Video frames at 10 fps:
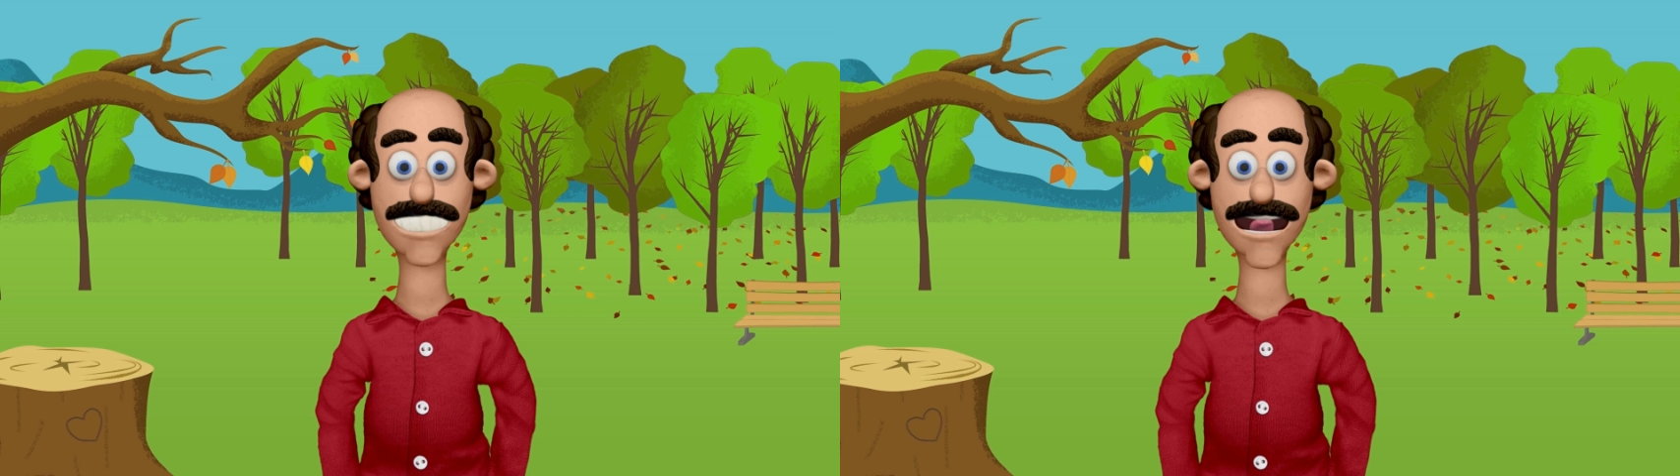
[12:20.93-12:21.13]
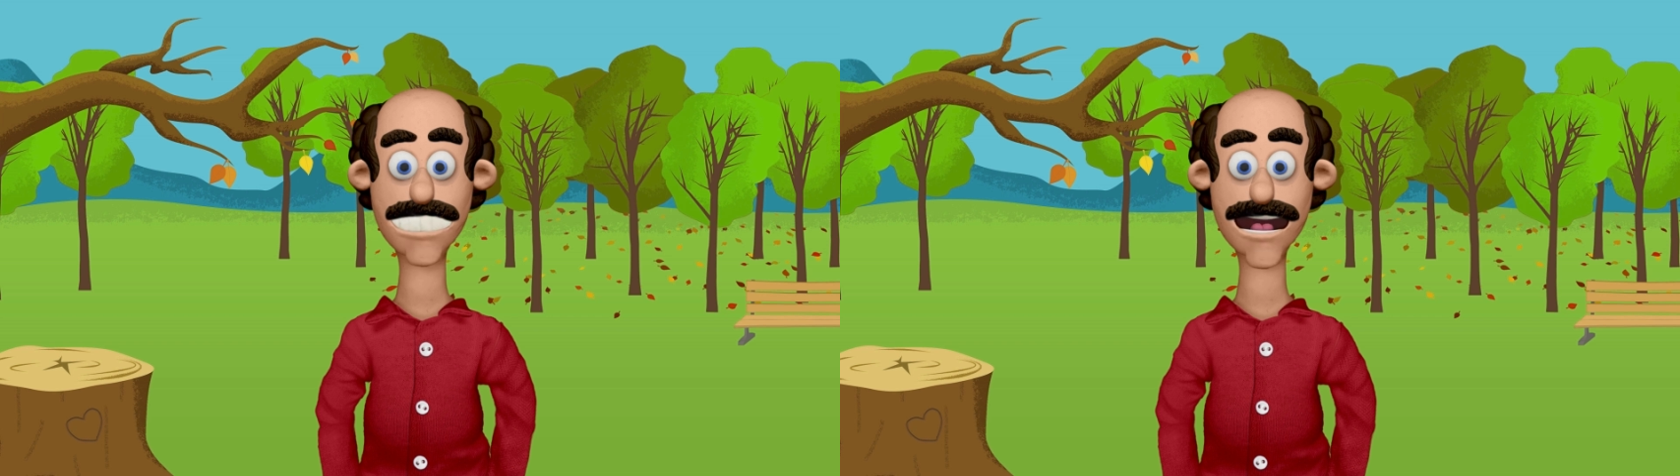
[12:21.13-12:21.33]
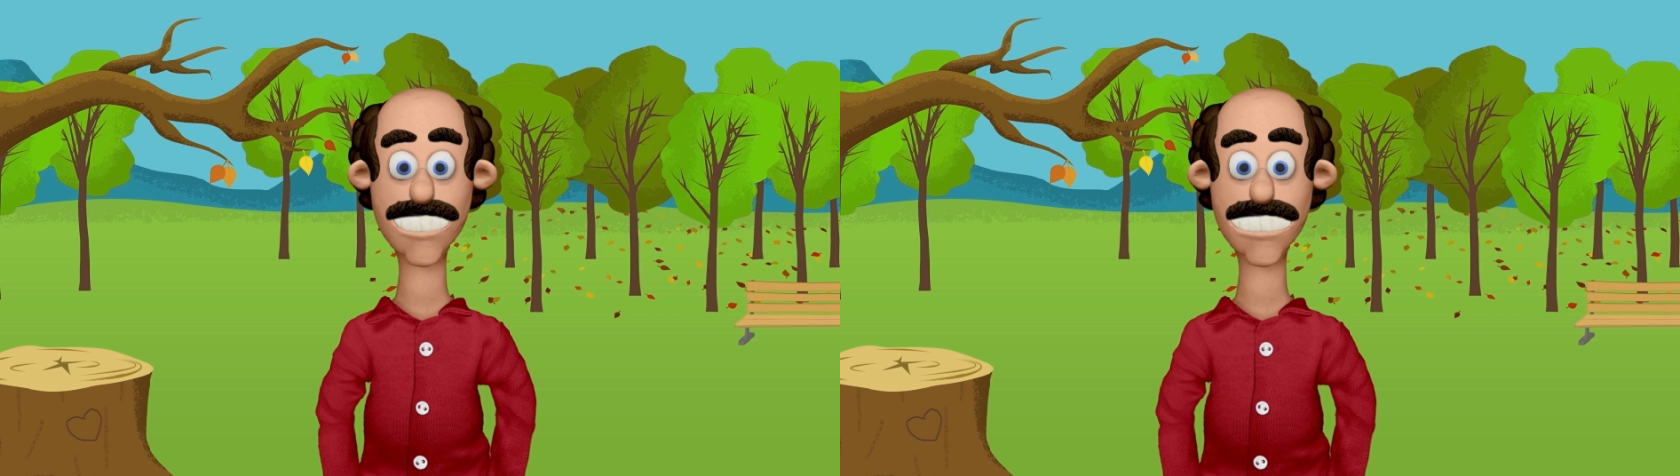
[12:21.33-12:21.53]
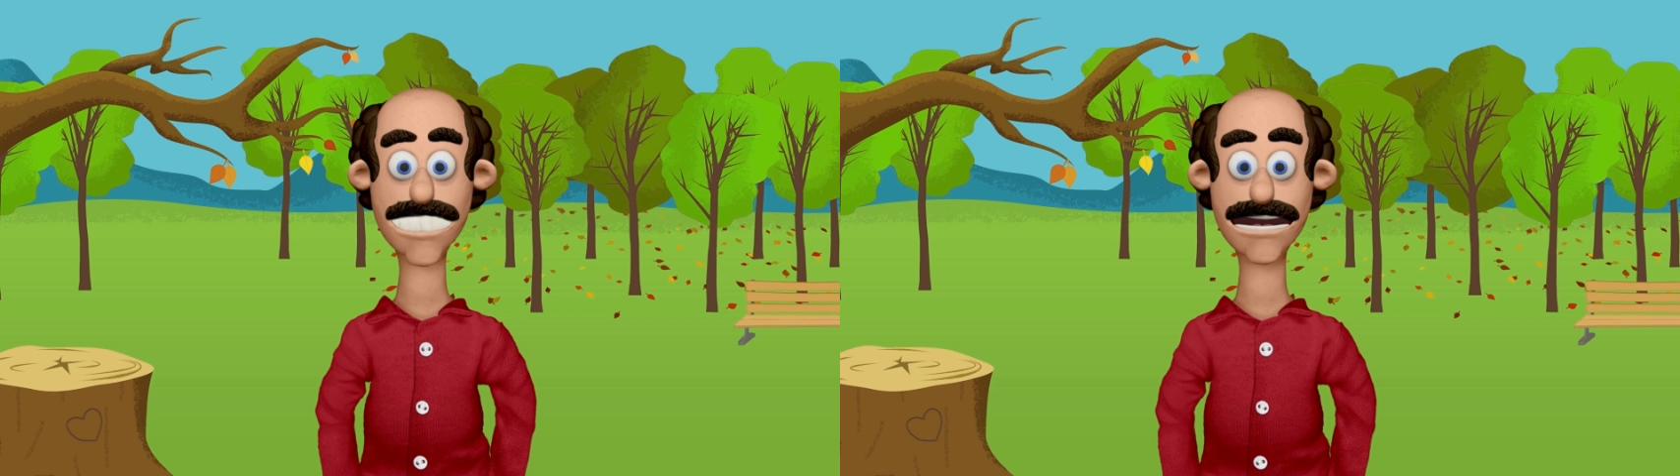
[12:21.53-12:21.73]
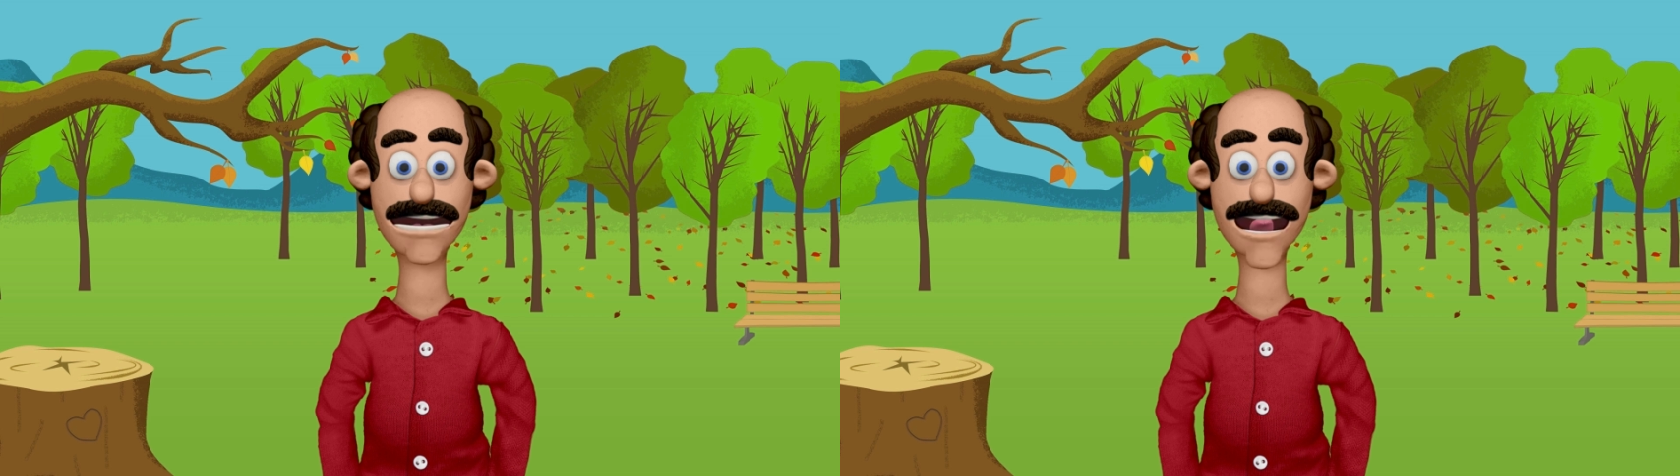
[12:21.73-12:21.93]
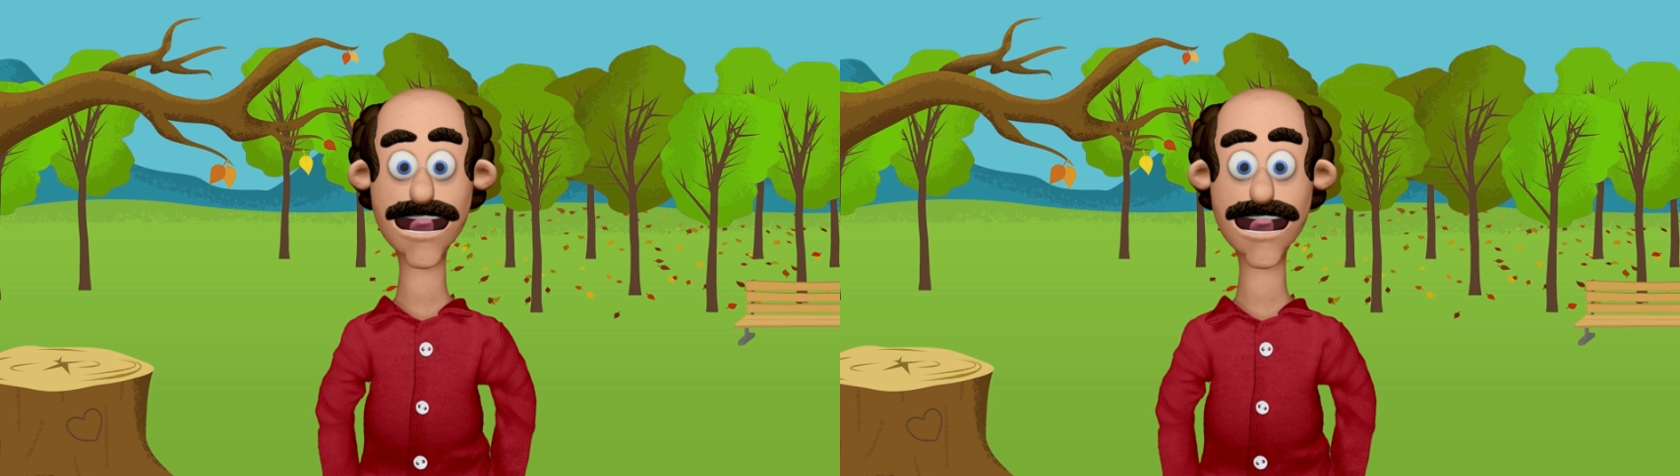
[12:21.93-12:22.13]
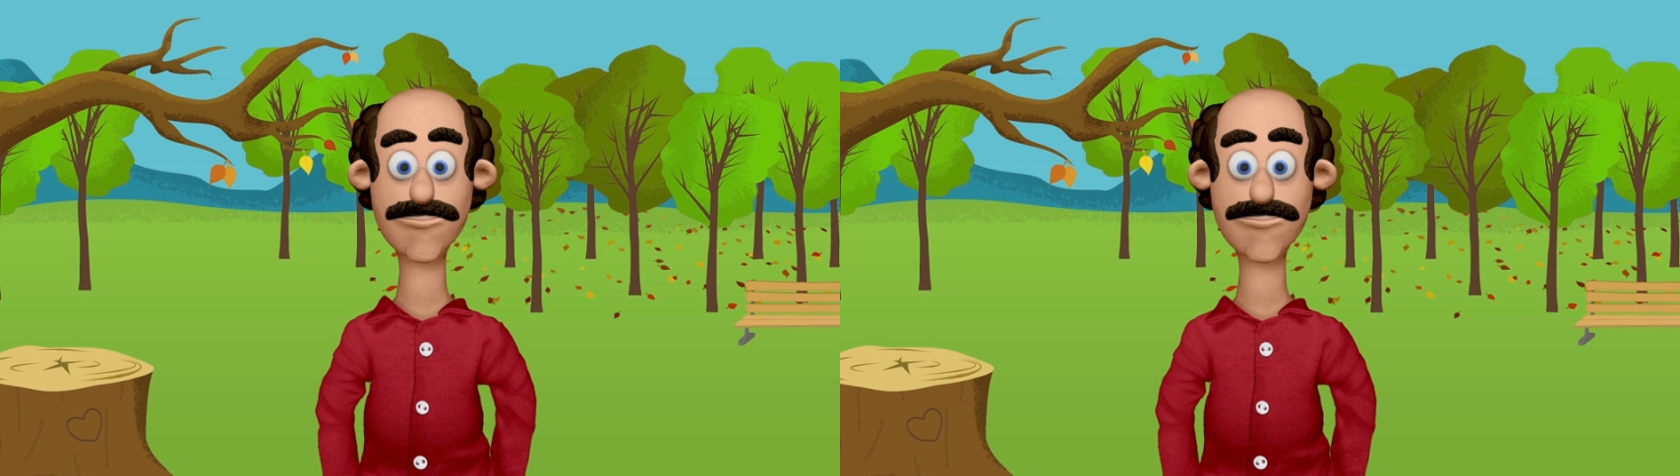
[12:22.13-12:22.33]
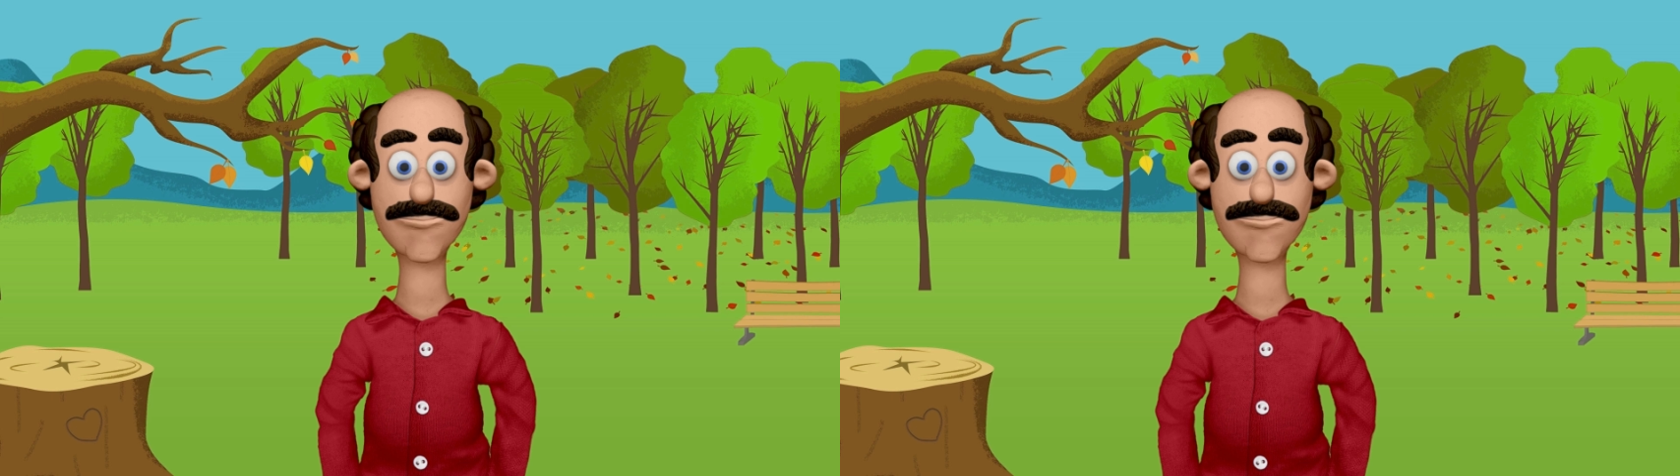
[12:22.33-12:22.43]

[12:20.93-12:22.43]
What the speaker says: every sentence can be a lie,